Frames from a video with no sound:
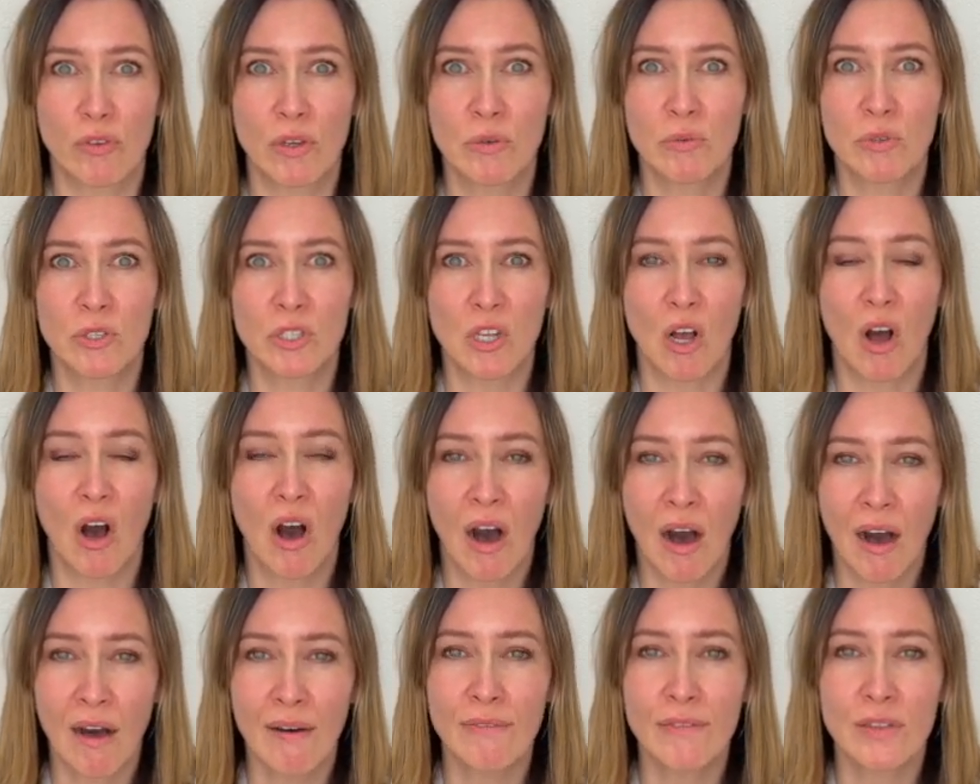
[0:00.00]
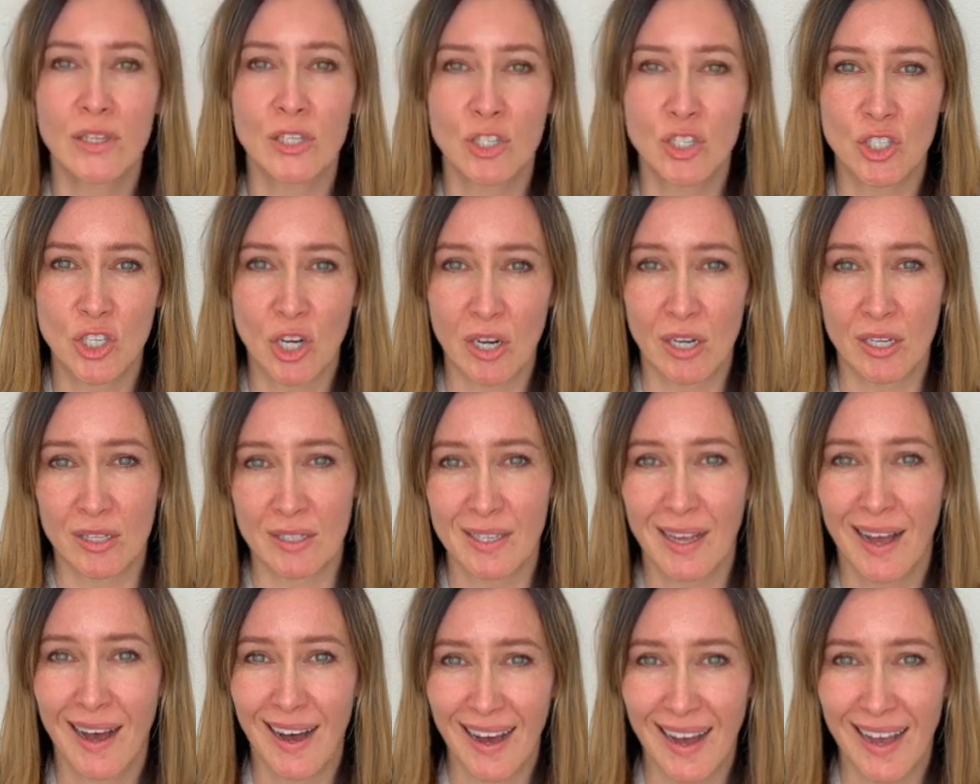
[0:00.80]
It was off the charts
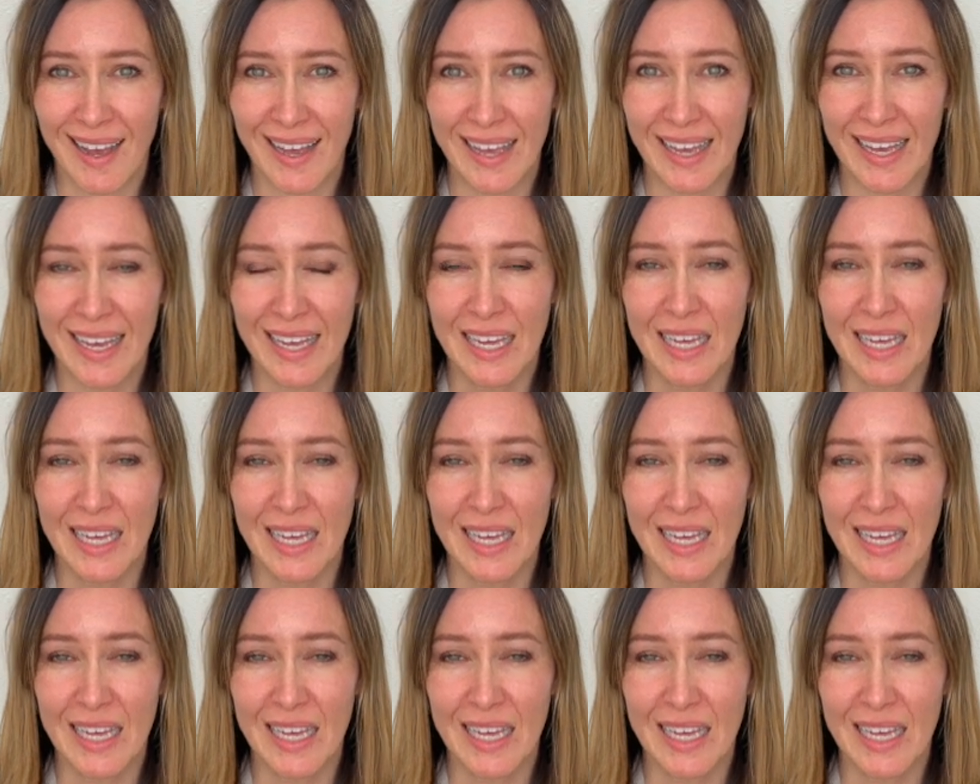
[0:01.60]
high.